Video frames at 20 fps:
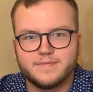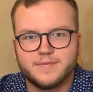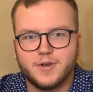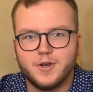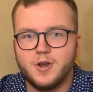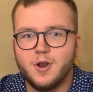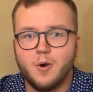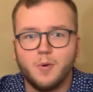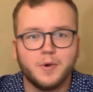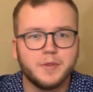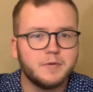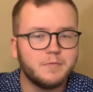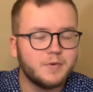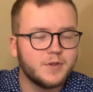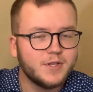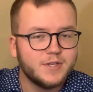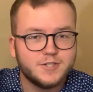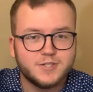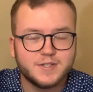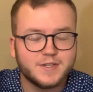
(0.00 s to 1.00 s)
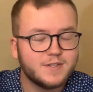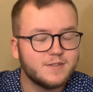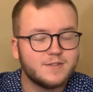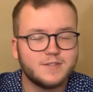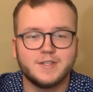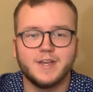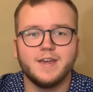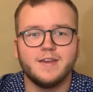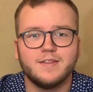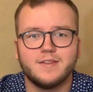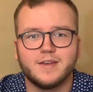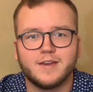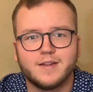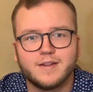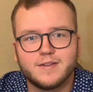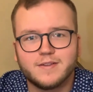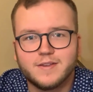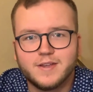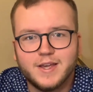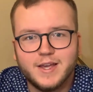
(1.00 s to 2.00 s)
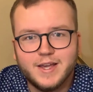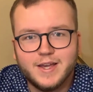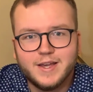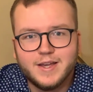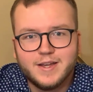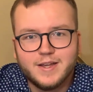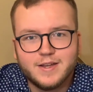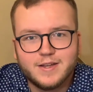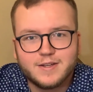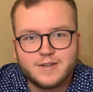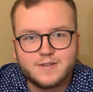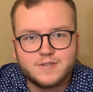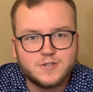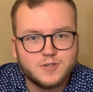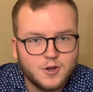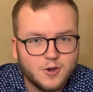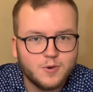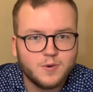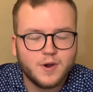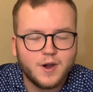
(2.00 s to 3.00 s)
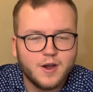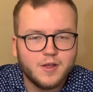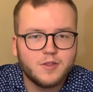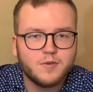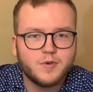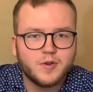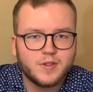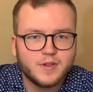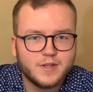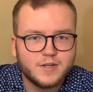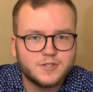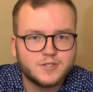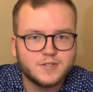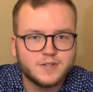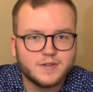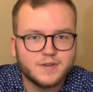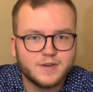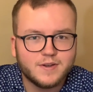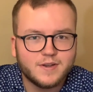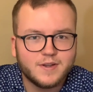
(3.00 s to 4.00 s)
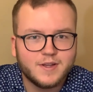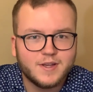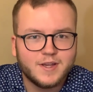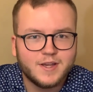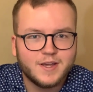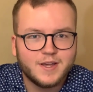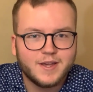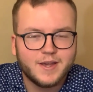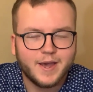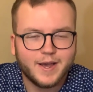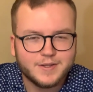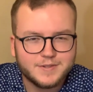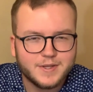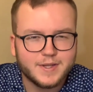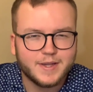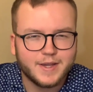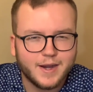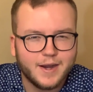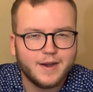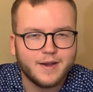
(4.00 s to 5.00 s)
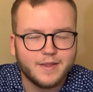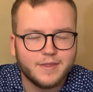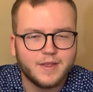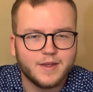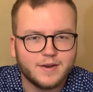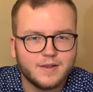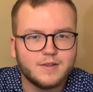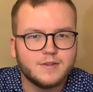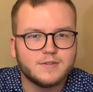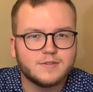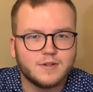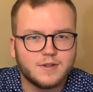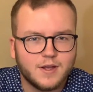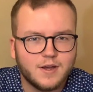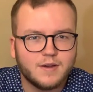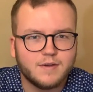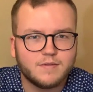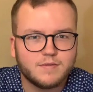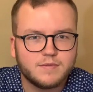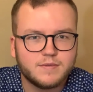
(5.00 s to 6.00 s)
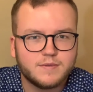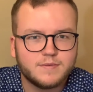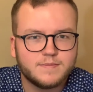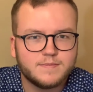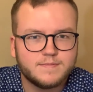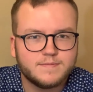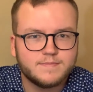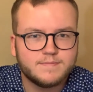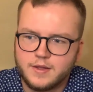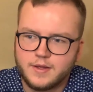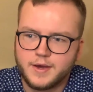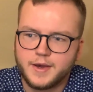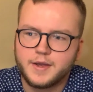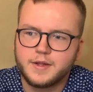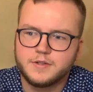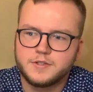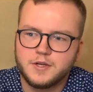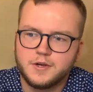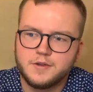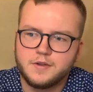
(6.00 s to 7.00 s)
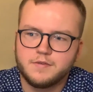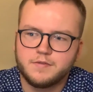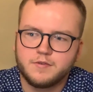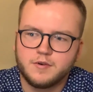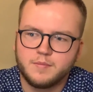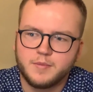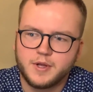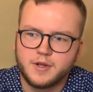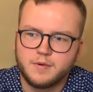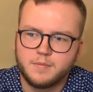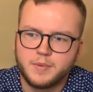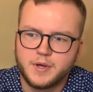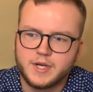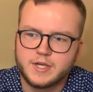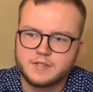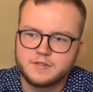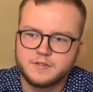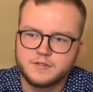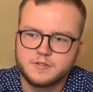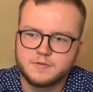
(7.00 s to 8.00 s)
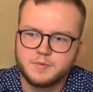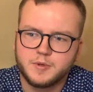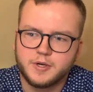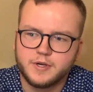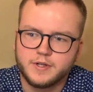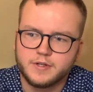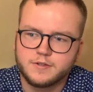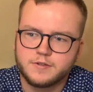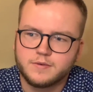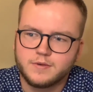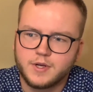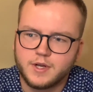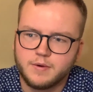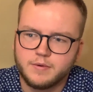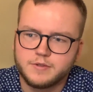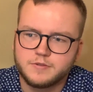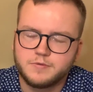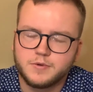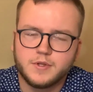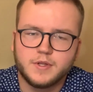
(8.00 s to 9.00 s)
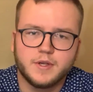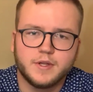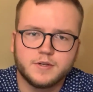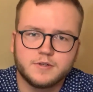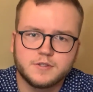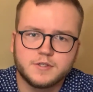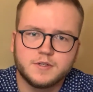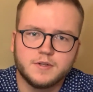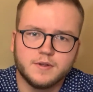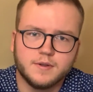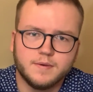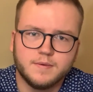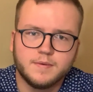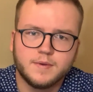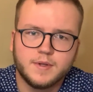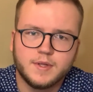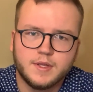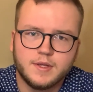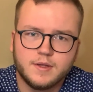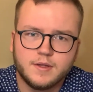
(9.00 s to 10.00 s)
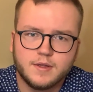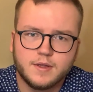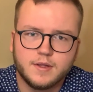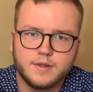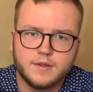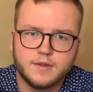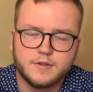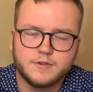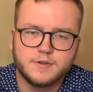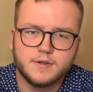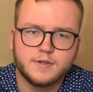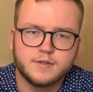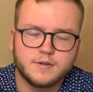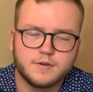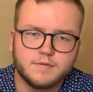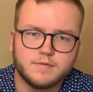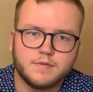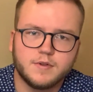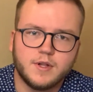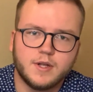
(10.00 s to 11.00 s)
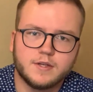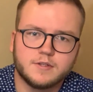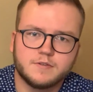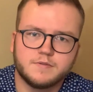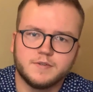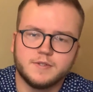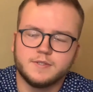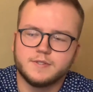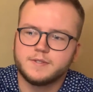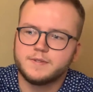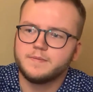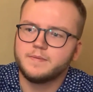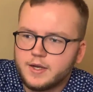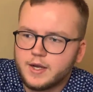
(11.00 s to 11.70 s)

No other religion can say that, because no other religion has a God that is love. I can tell you from my own past experience when I was really interested in these Eastern philosophies.